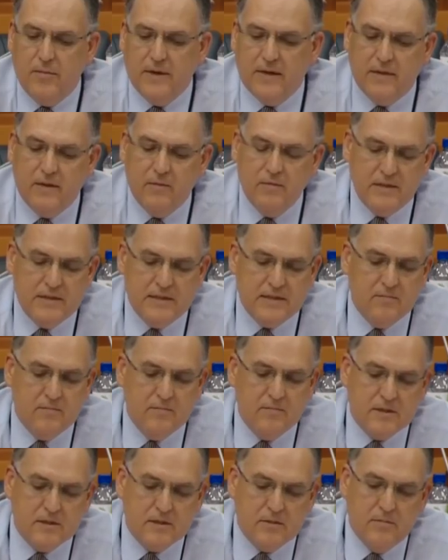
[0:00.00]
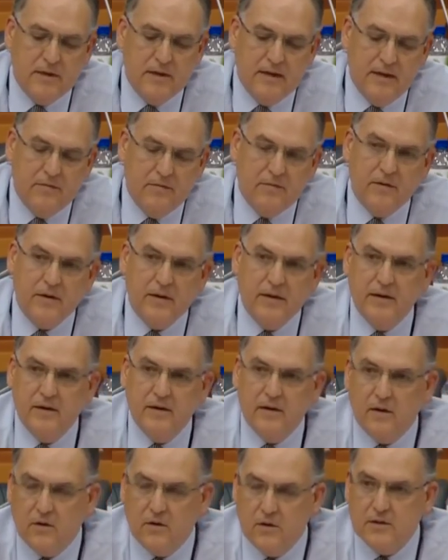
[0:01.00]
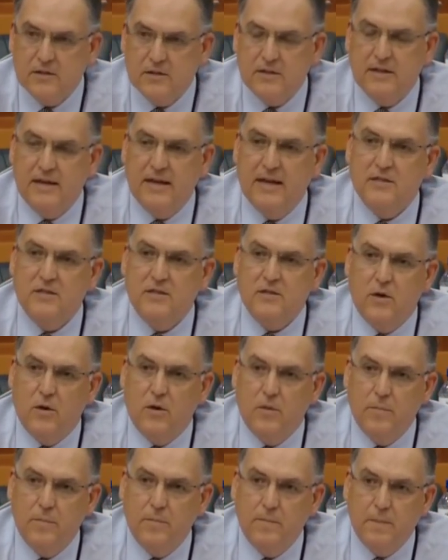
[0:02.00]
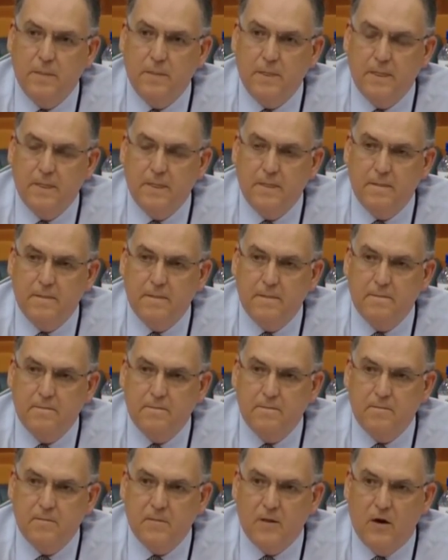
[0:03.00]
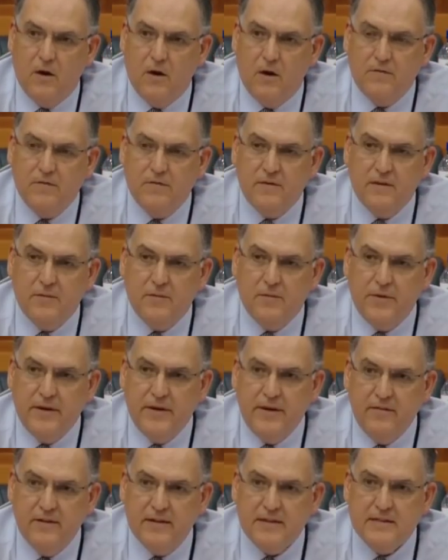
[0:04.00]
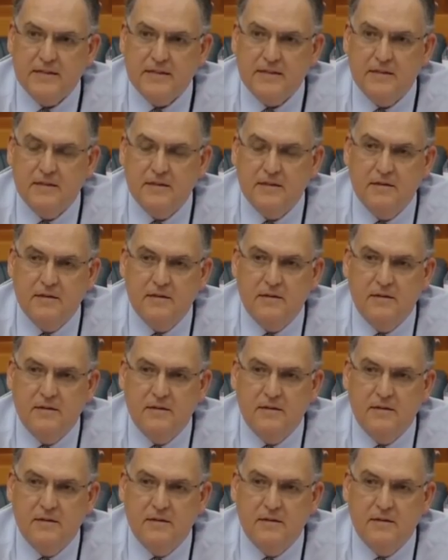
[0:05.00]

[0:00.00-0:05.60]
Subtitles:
But then we see Mr. Molefe going across to Eskom after the previous